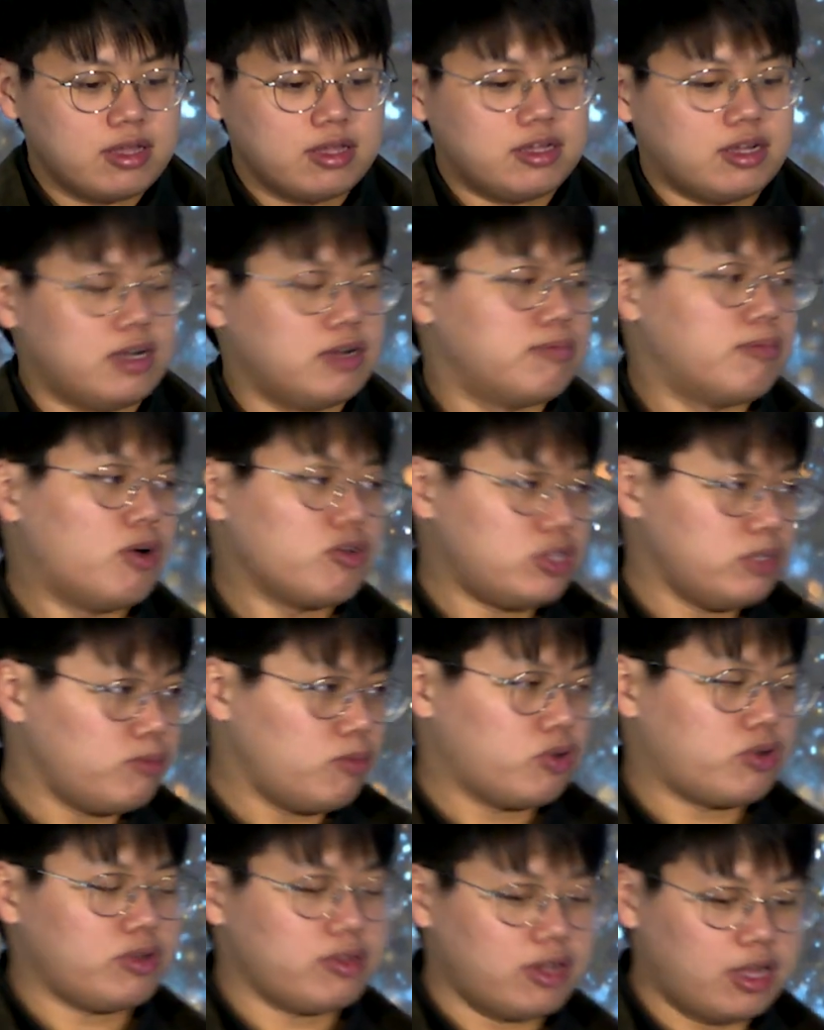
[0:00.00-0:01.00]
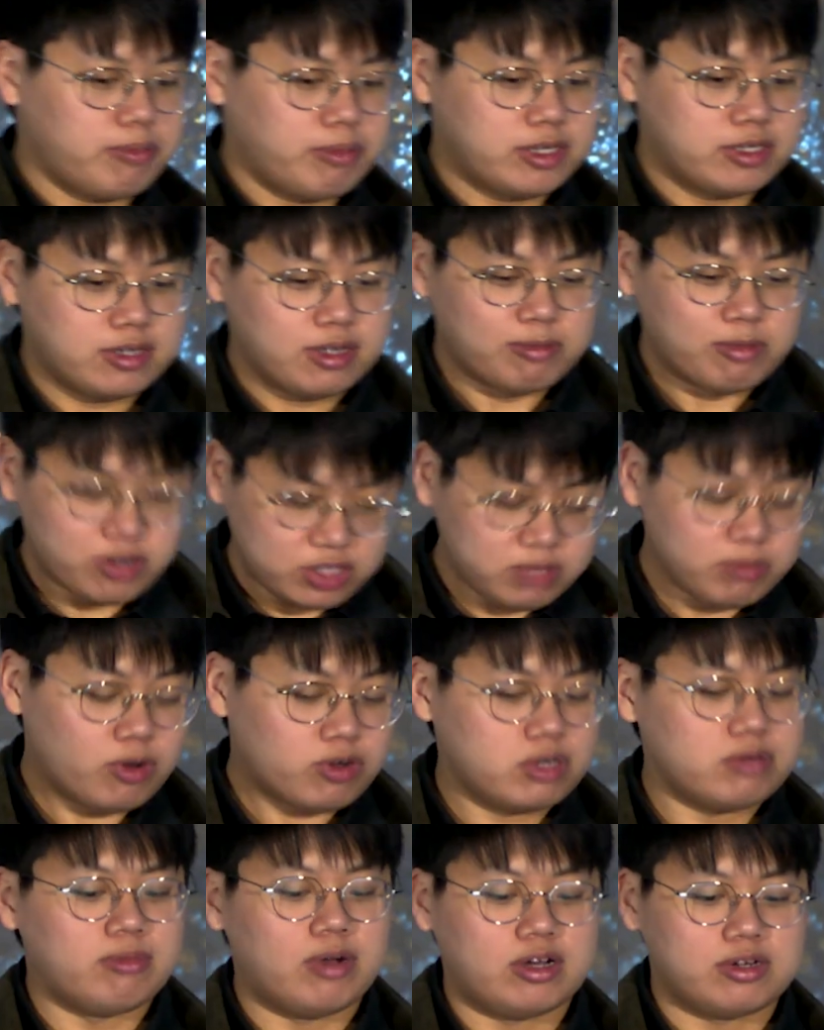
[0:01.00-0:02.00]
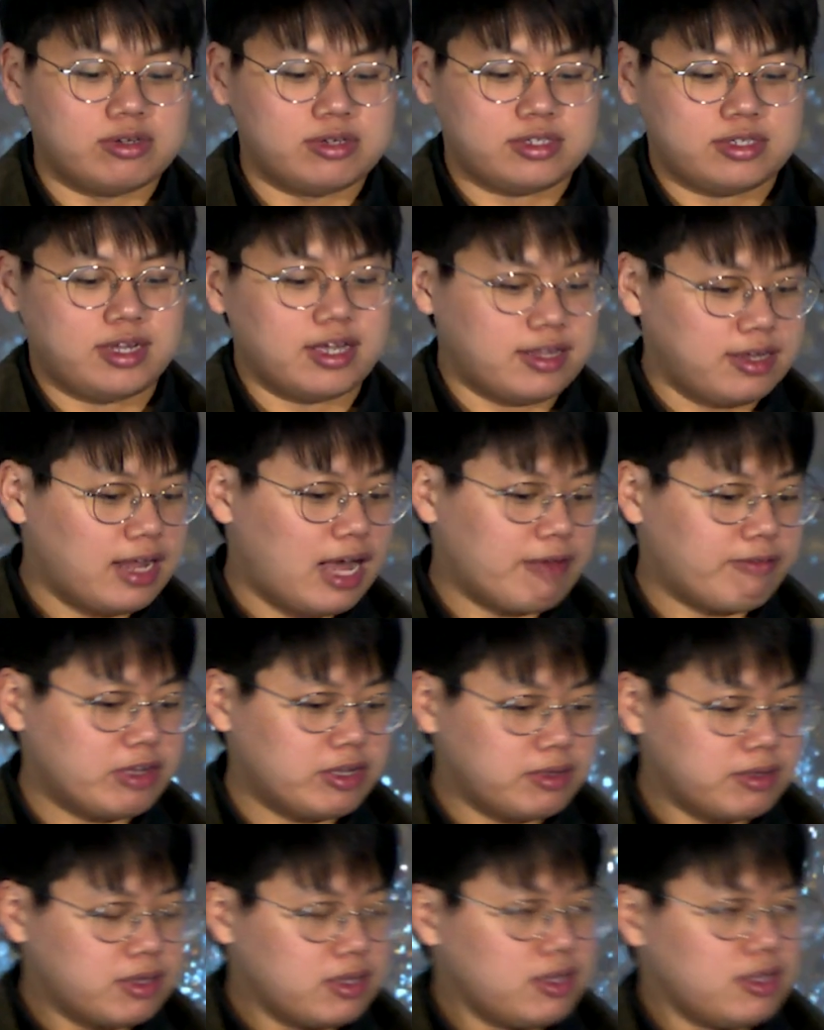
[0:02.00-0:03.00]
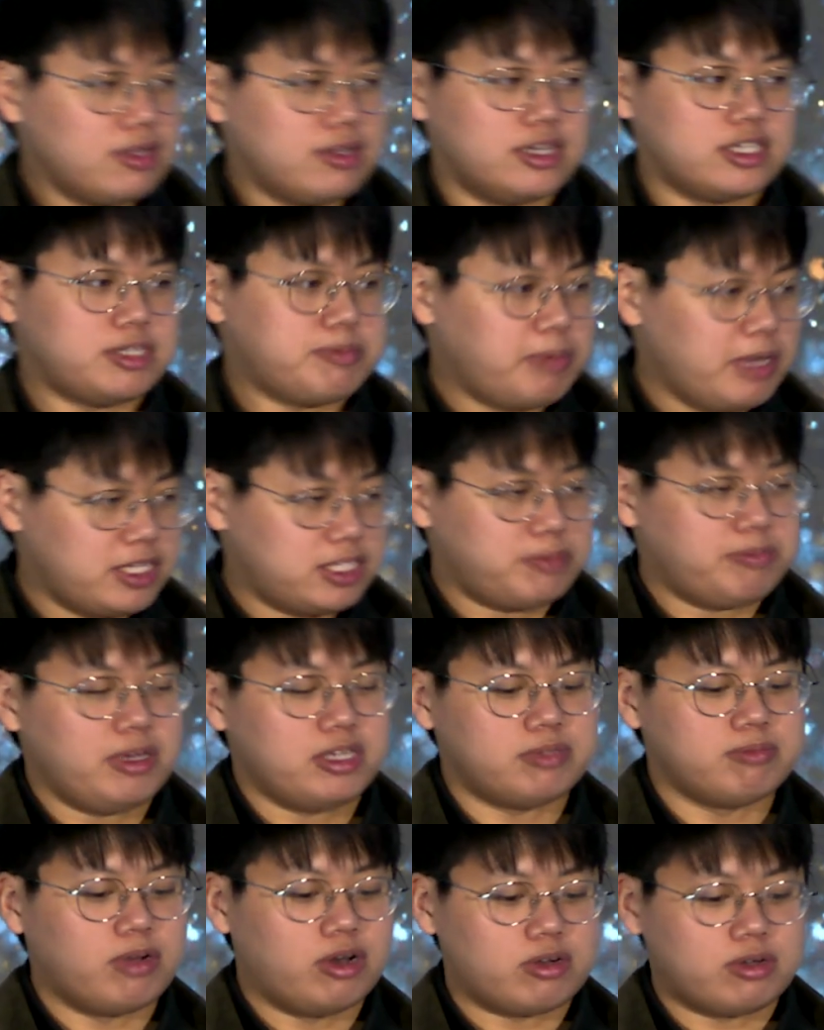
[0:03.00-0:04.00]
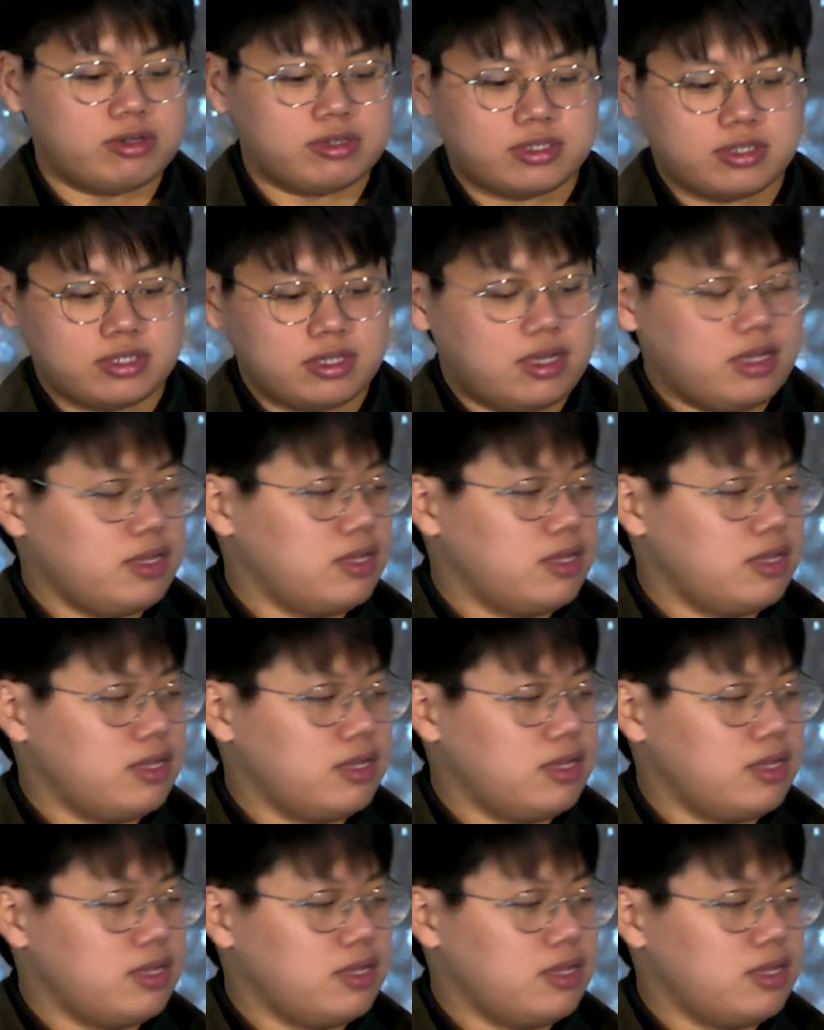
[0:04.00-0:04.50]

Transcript: multimodal models like Lava, space-based models,